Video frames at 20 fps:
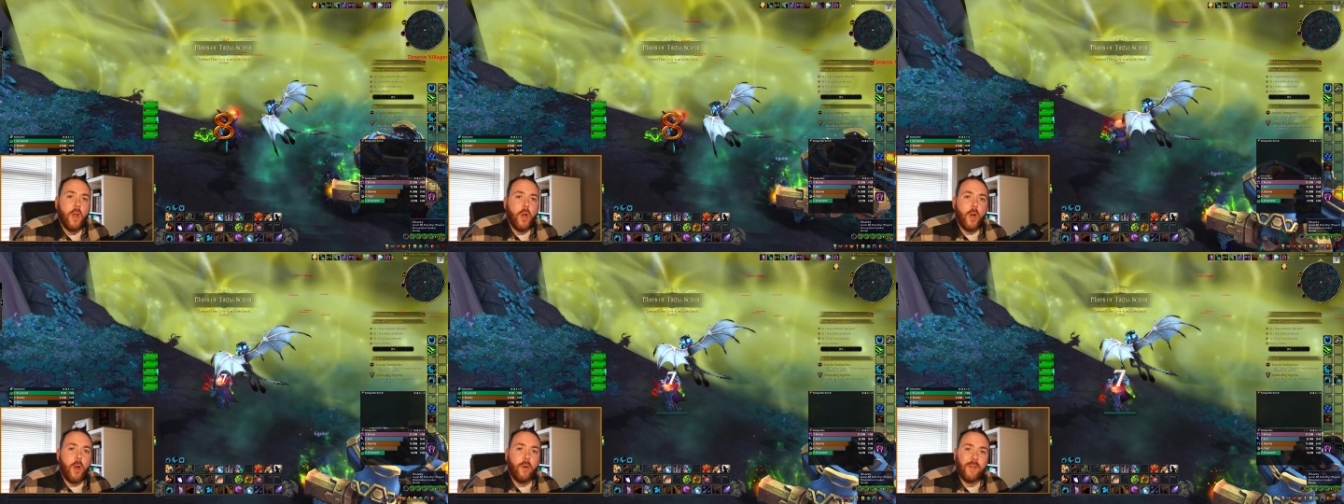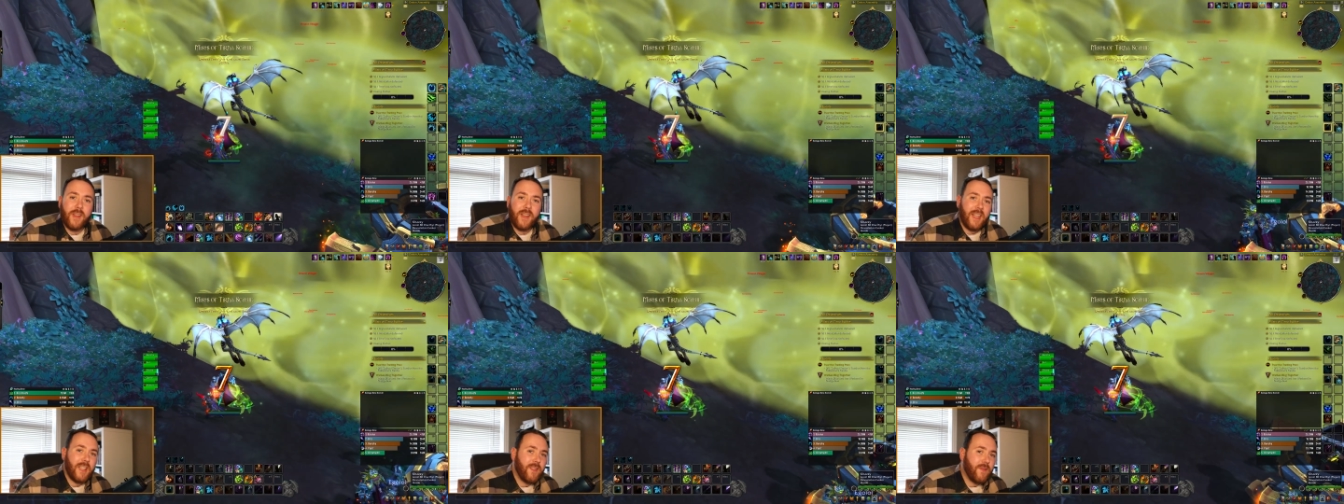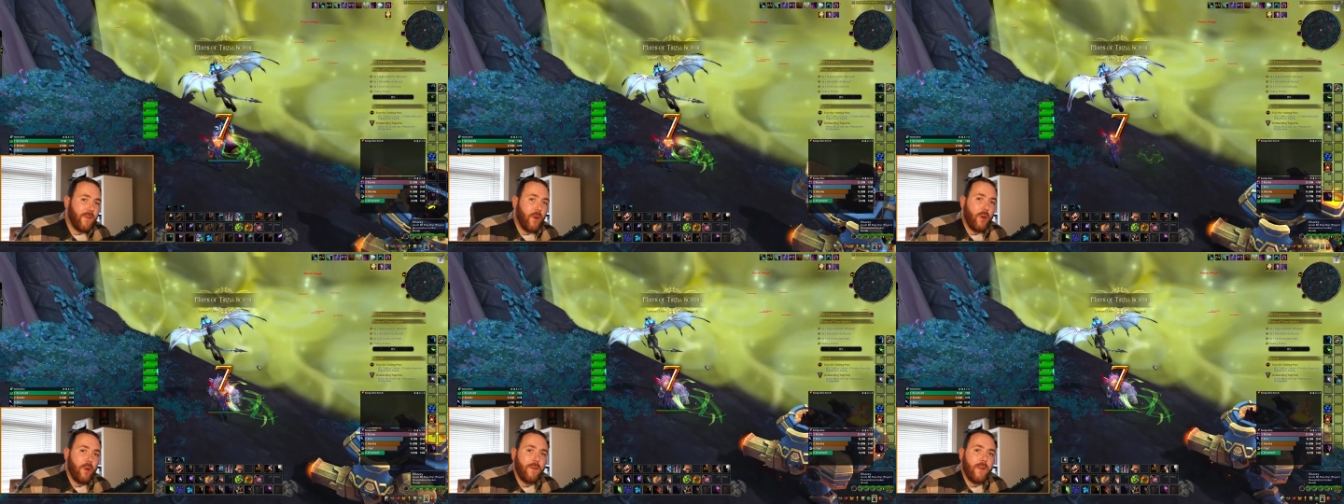Over the last
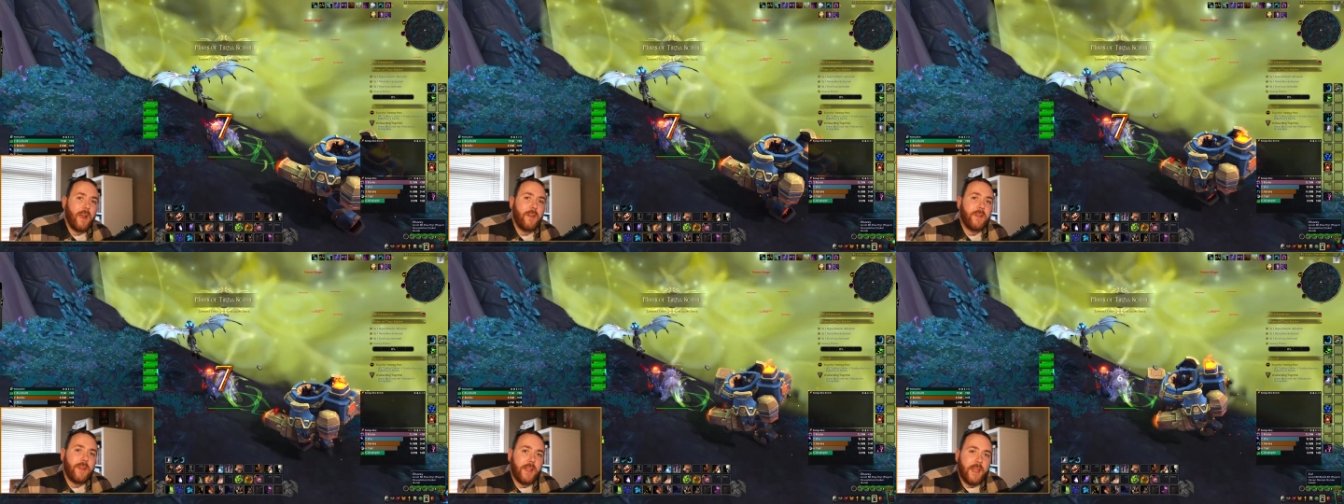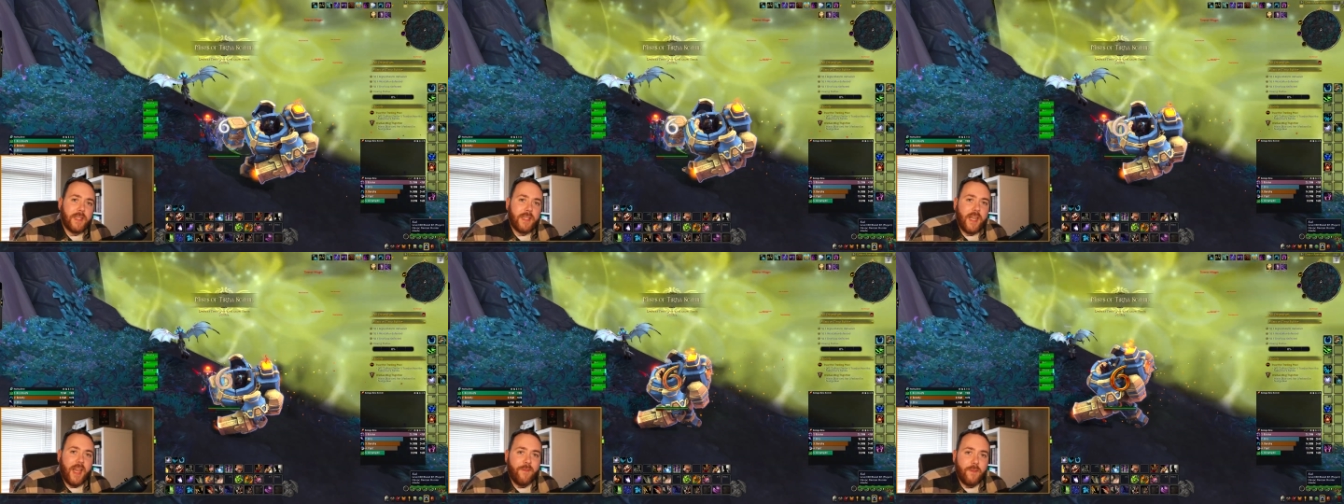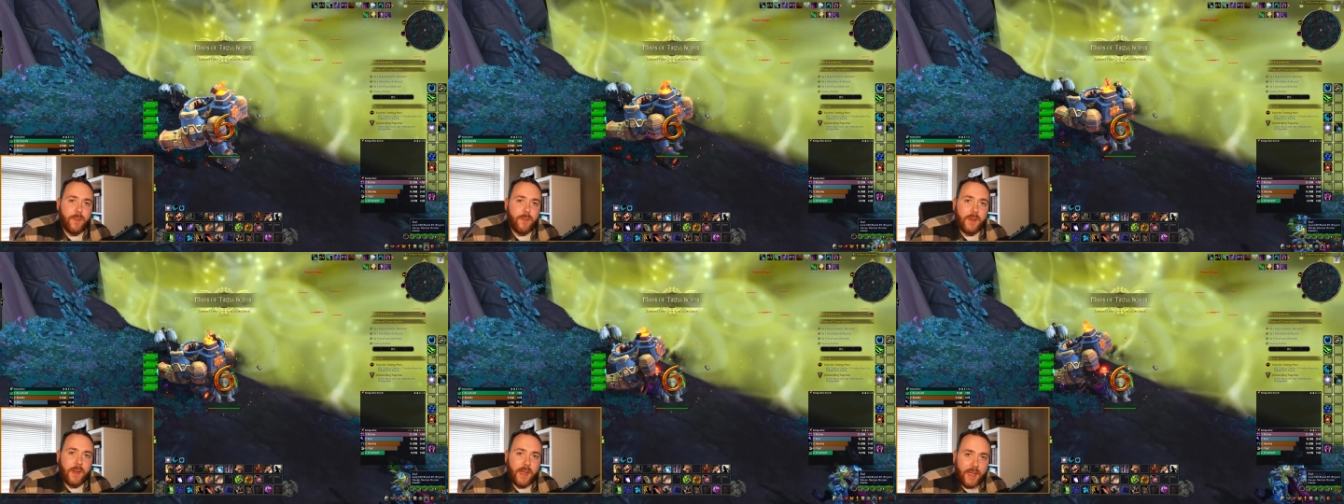4 or 5 days, I've
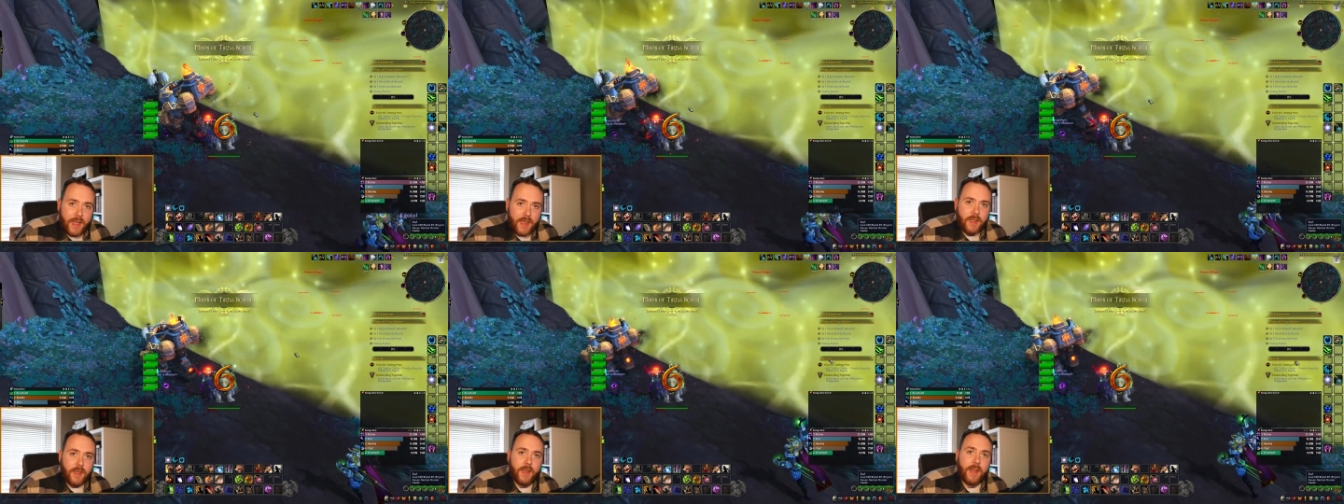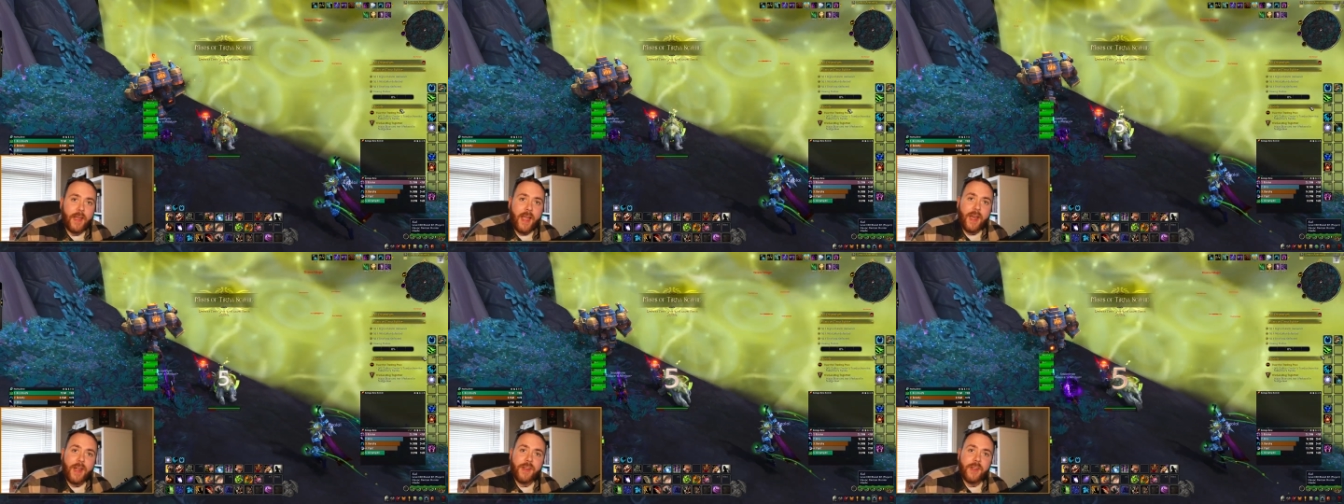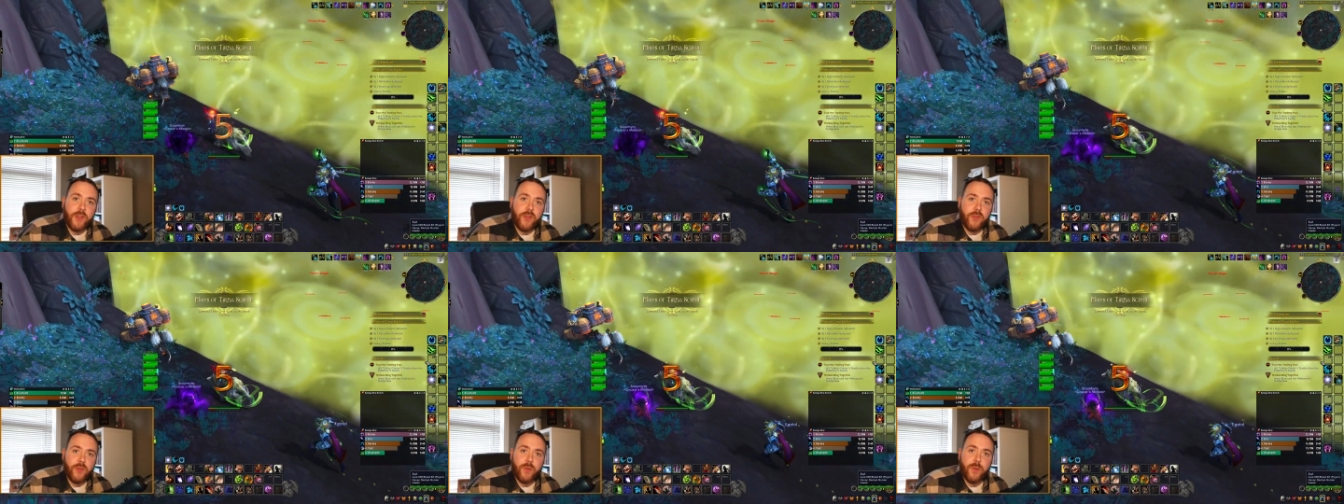been playing
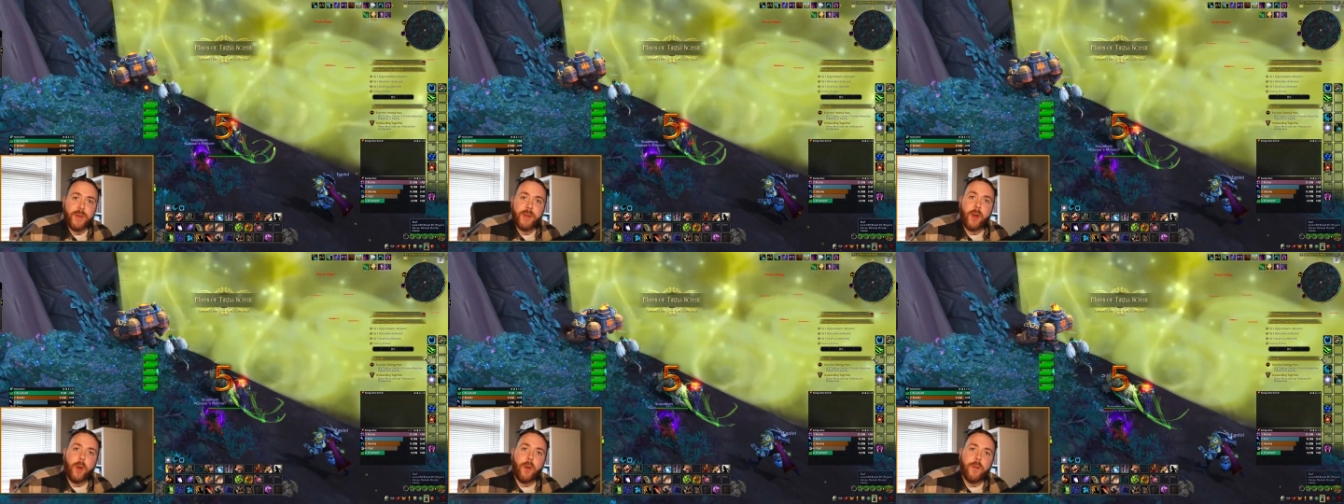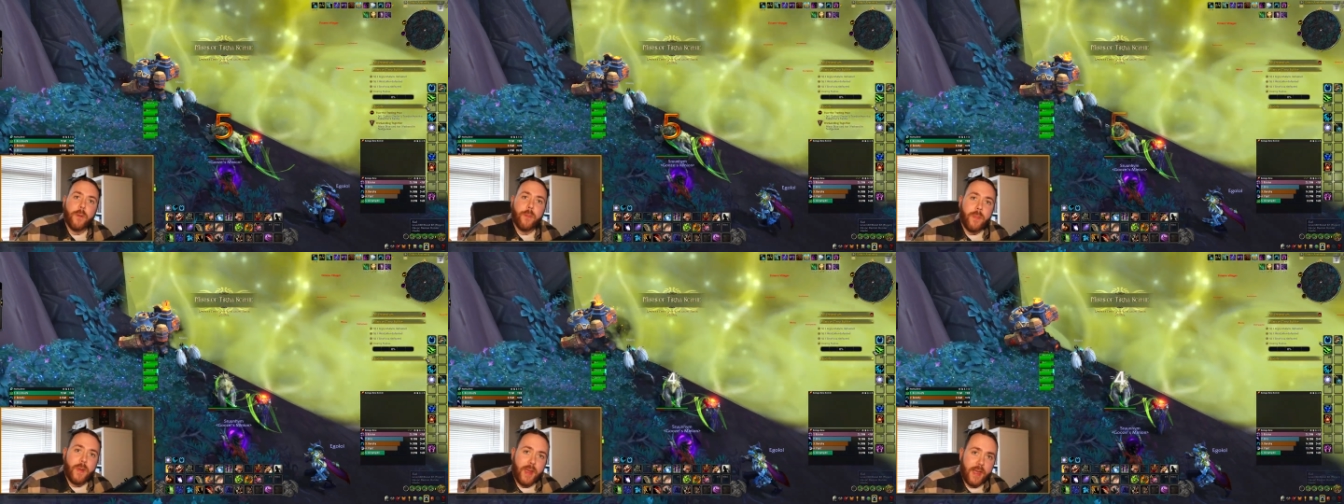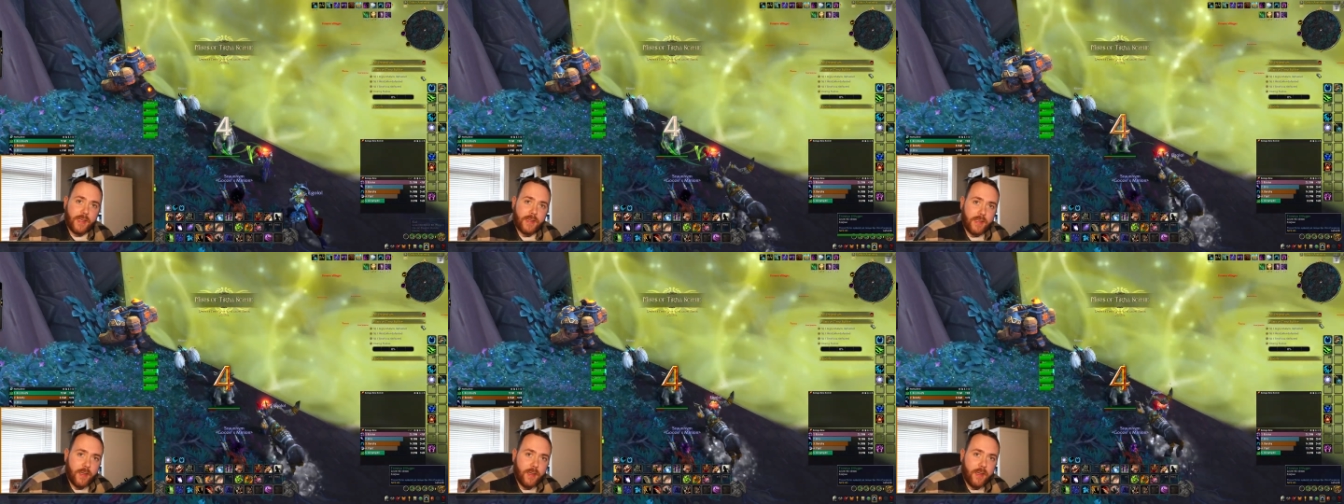Guardian Druid on the
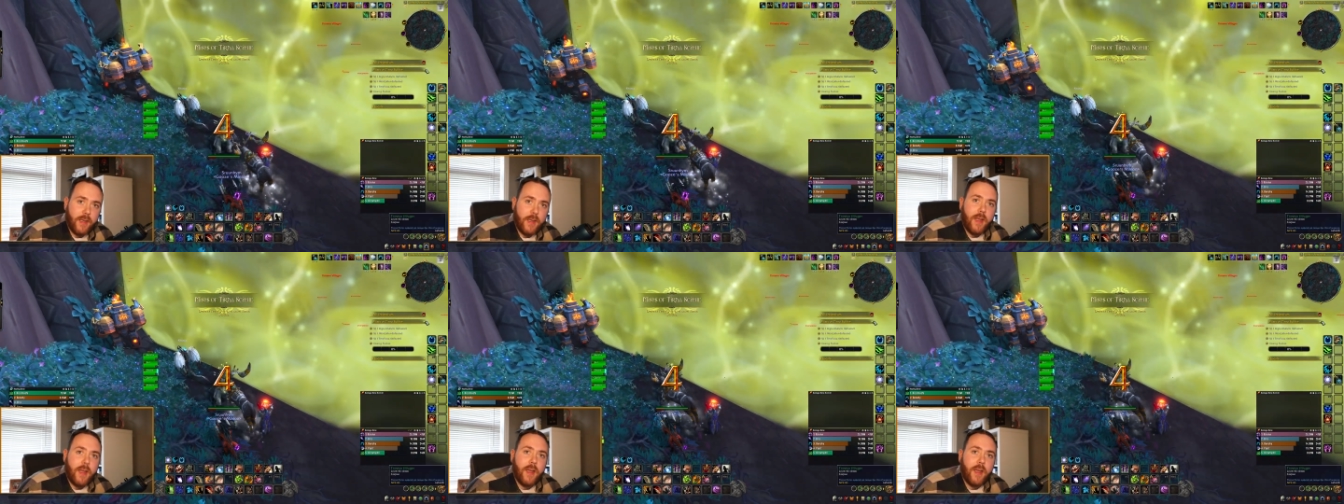beta,